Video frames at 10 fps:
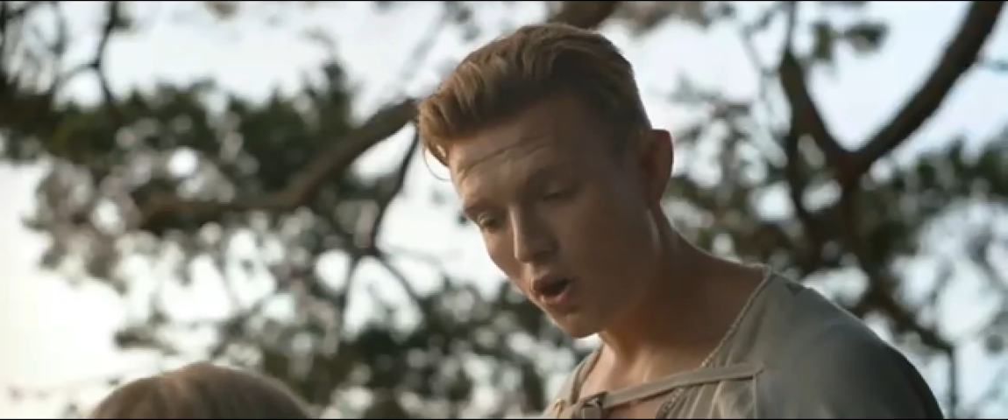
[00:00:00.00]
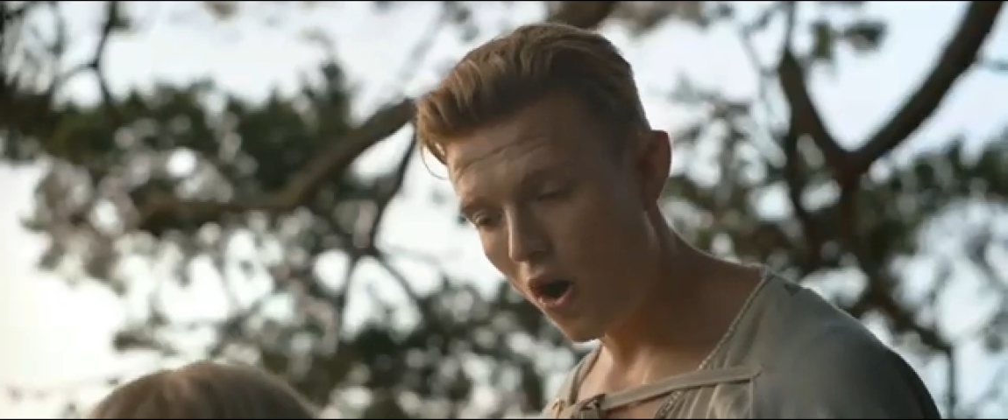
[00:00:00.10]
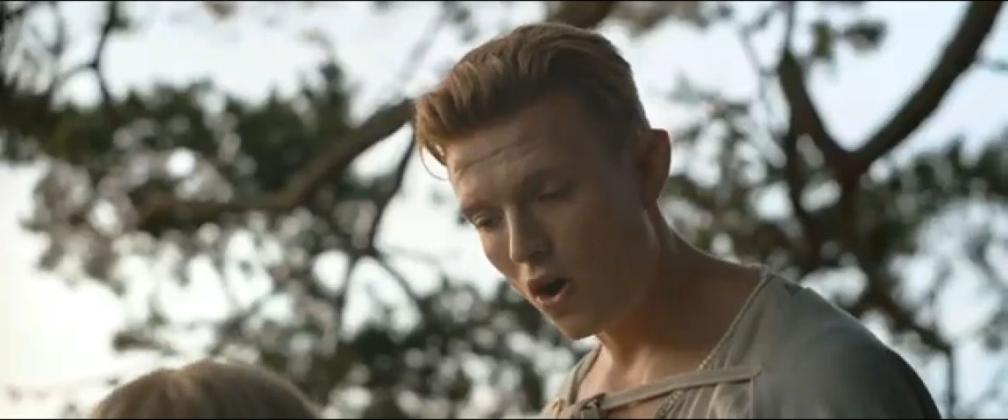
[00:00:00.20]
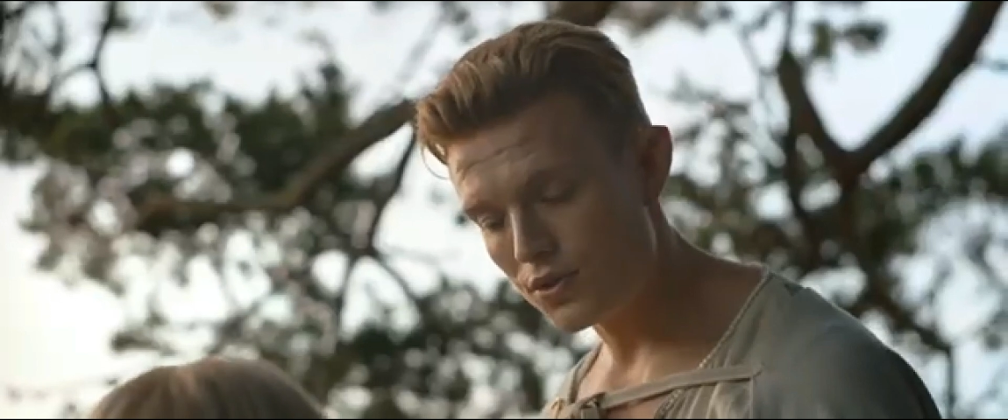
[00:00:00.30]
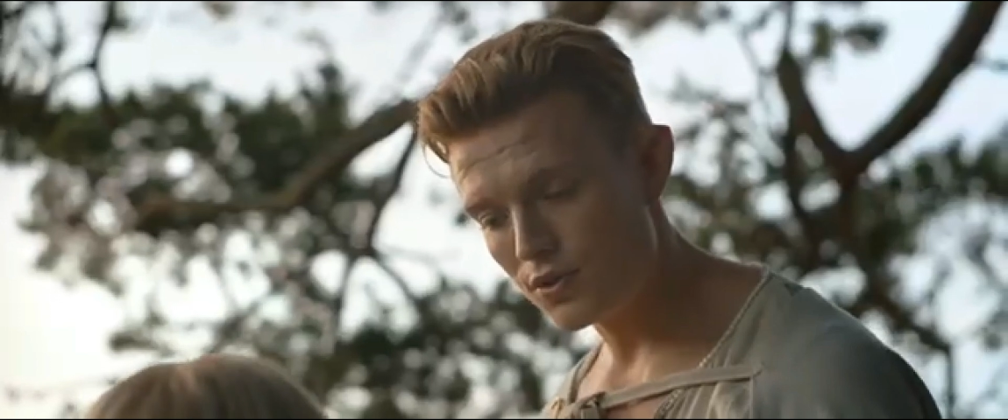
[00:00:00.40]

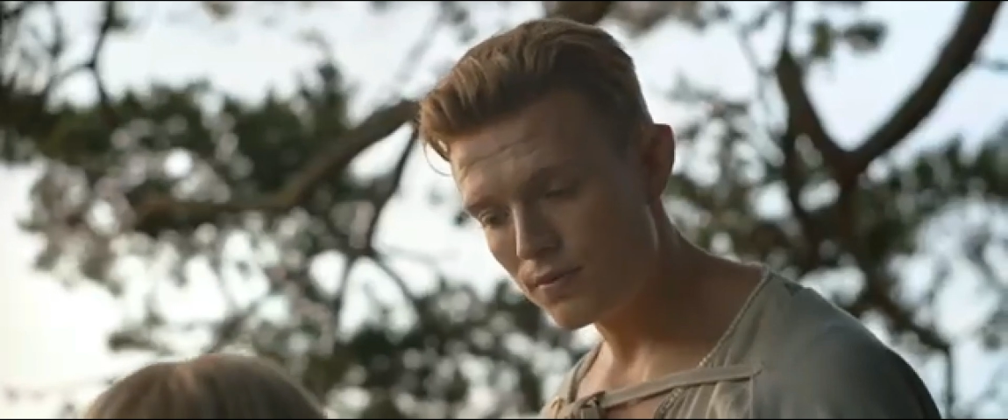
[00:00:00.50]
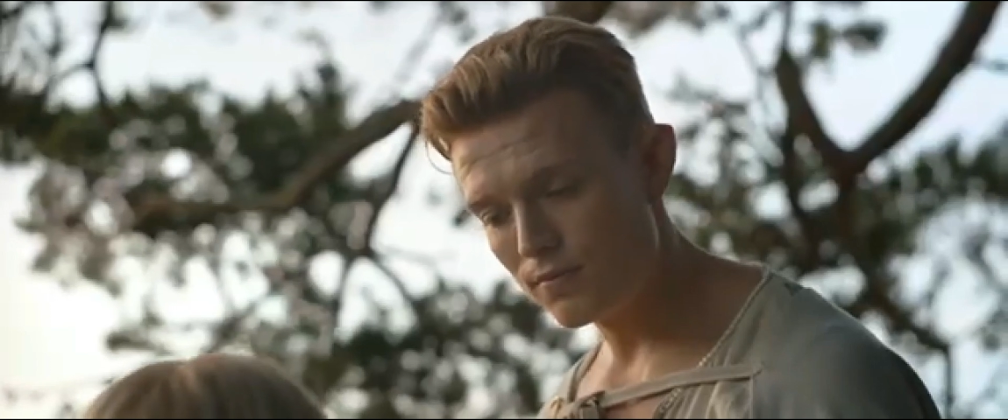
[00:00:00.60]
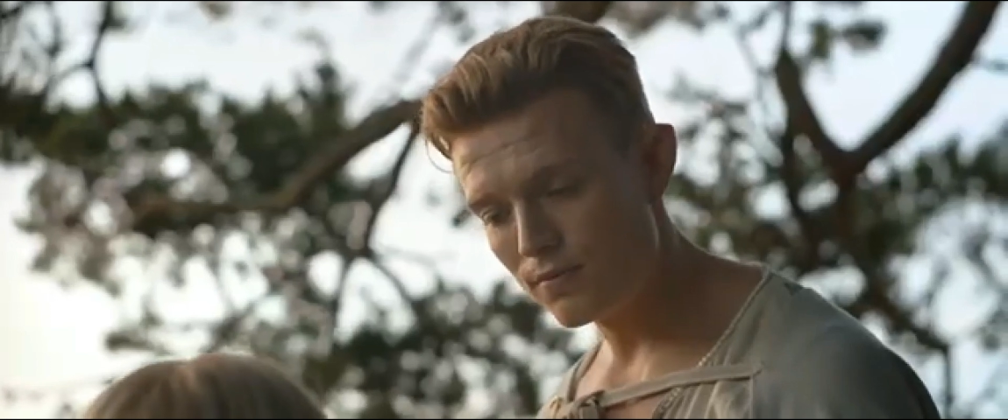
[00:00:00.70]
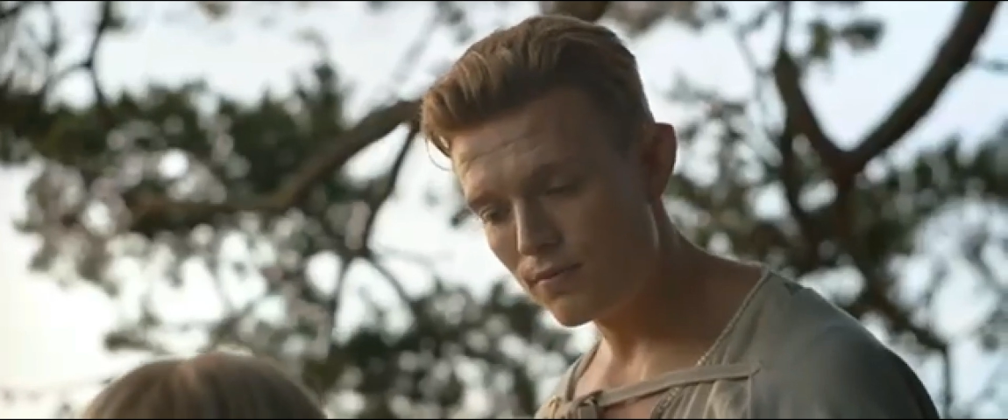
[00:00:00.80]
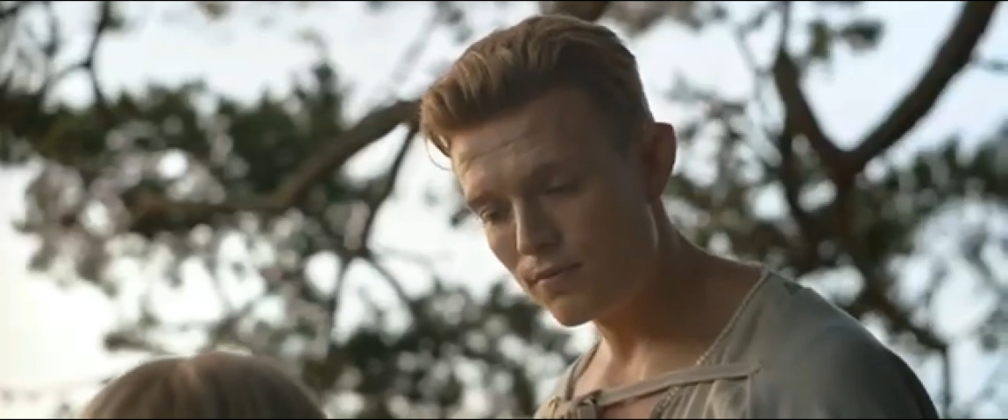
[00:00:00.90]
Because
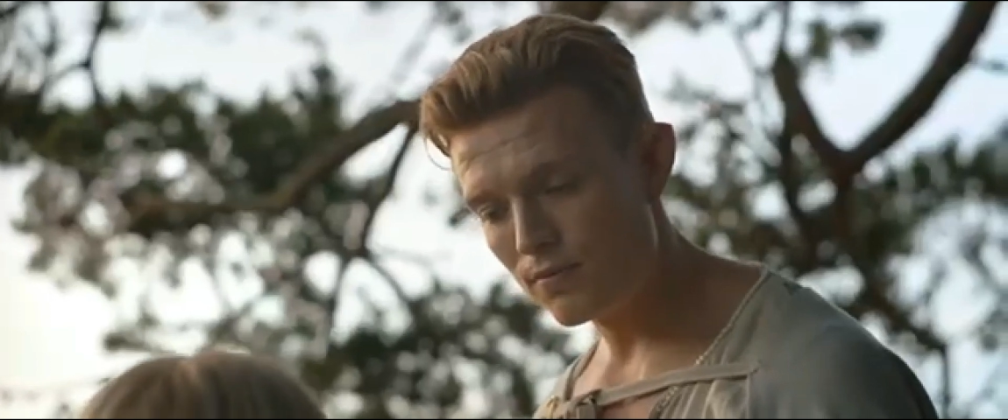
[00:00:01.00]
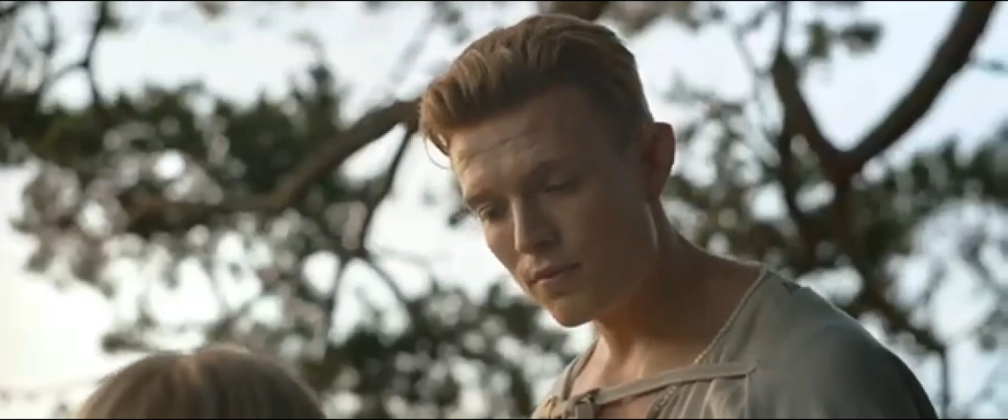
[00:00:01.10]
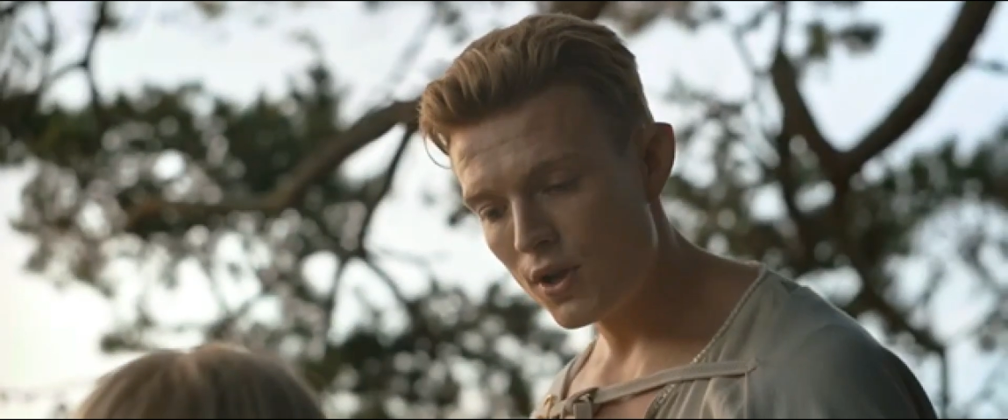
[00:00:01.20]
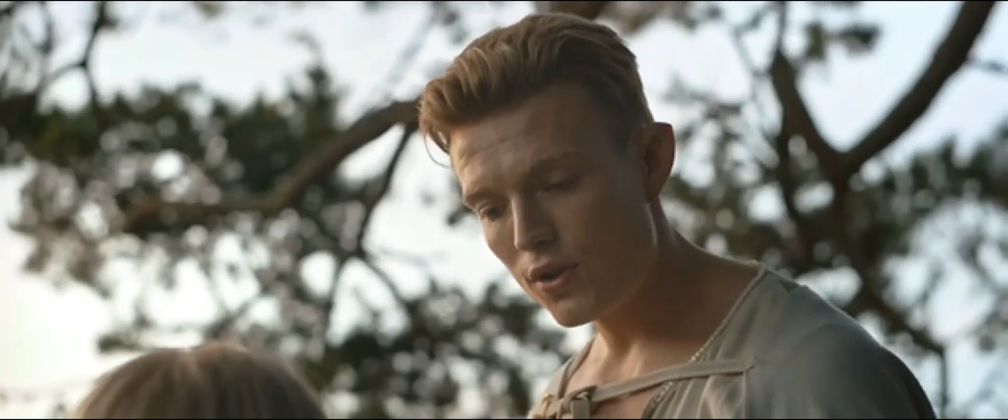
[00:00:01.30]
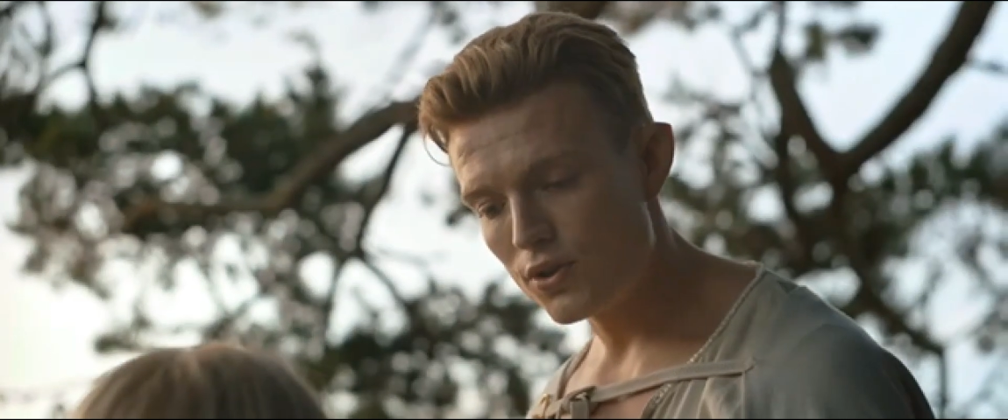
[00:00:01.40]

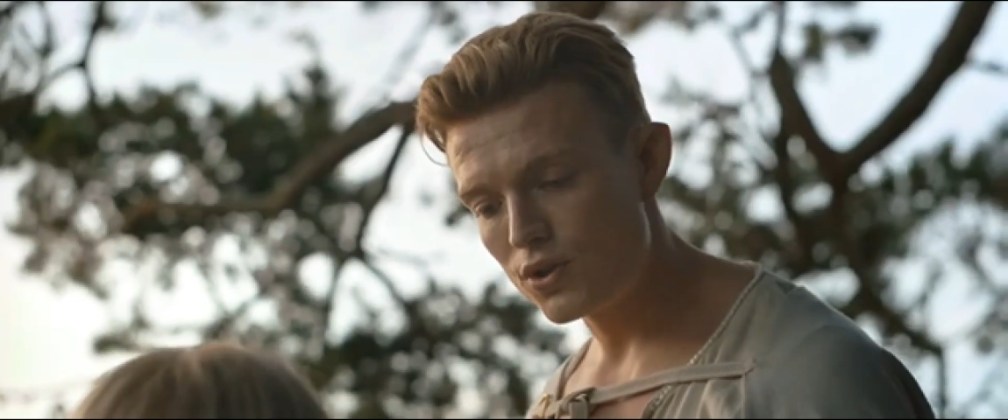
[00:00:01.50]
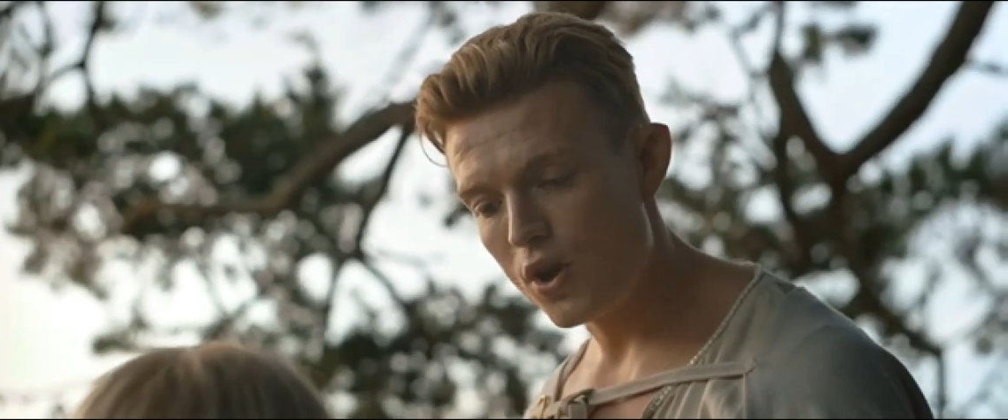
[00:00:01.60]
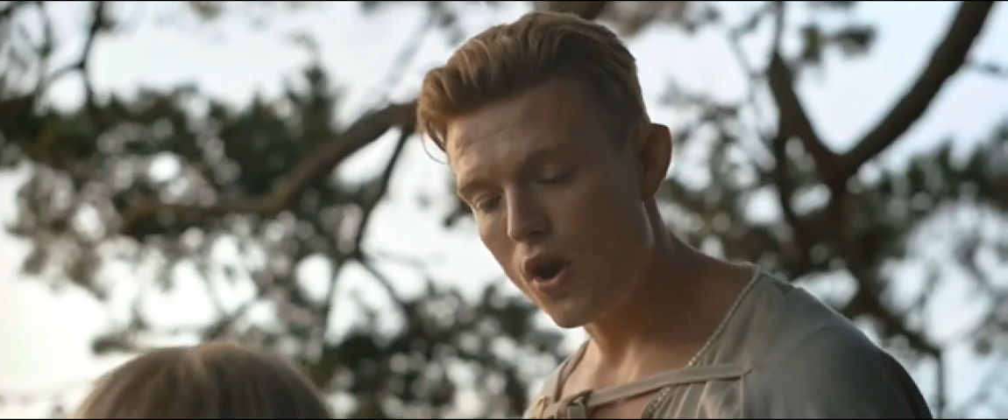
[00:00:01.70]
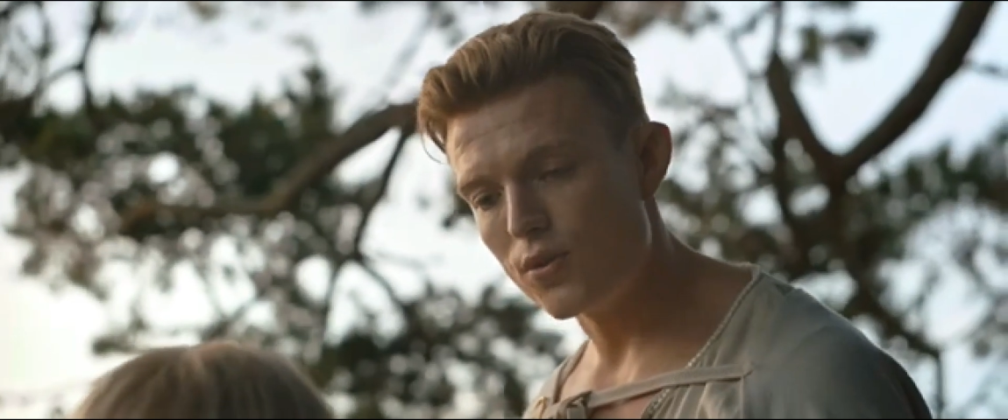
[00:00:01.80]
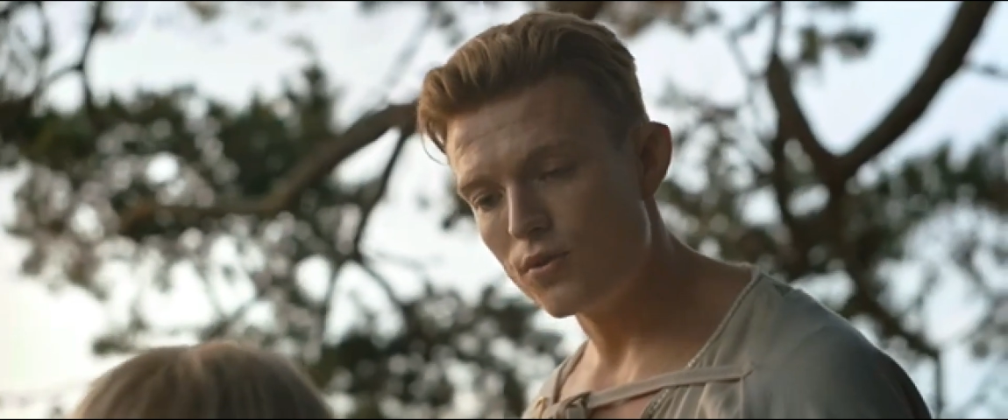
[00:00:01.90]
the
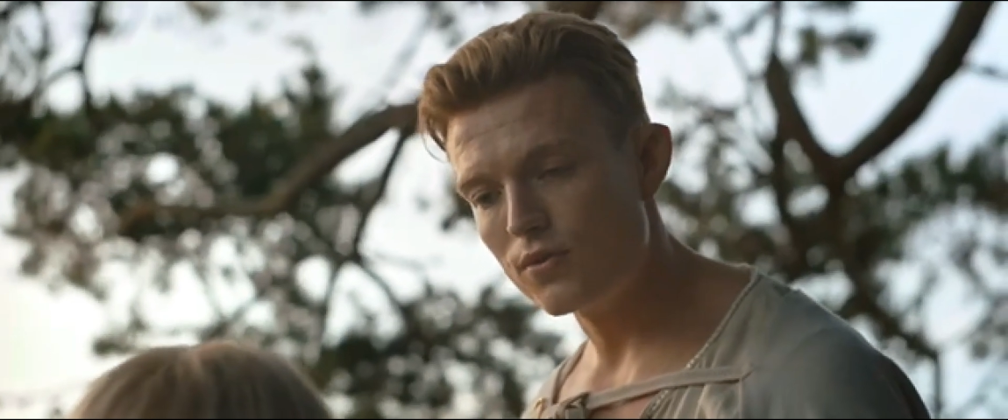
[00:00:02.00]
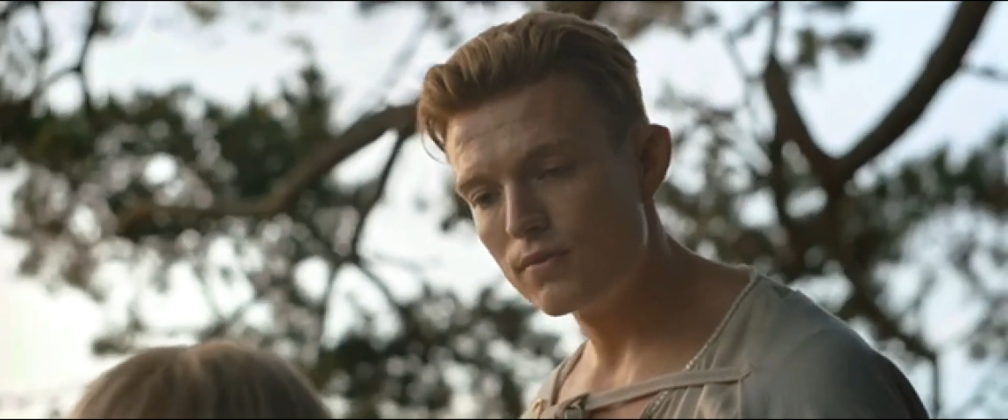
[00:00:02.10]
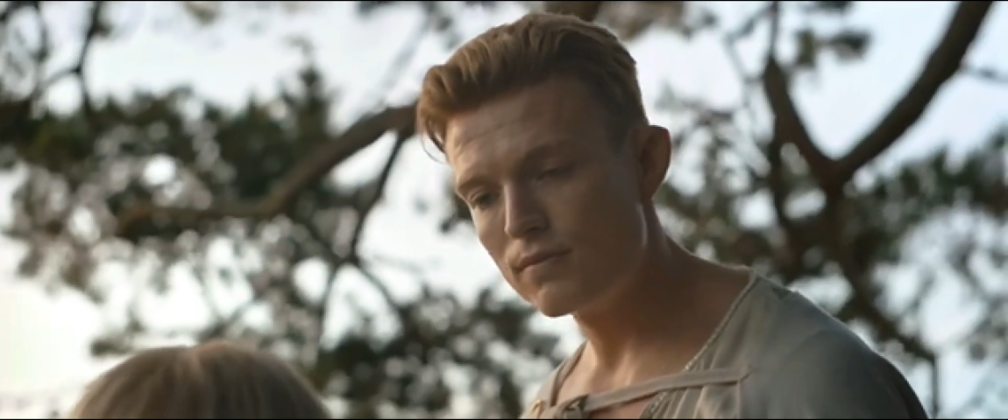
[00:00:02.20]
stone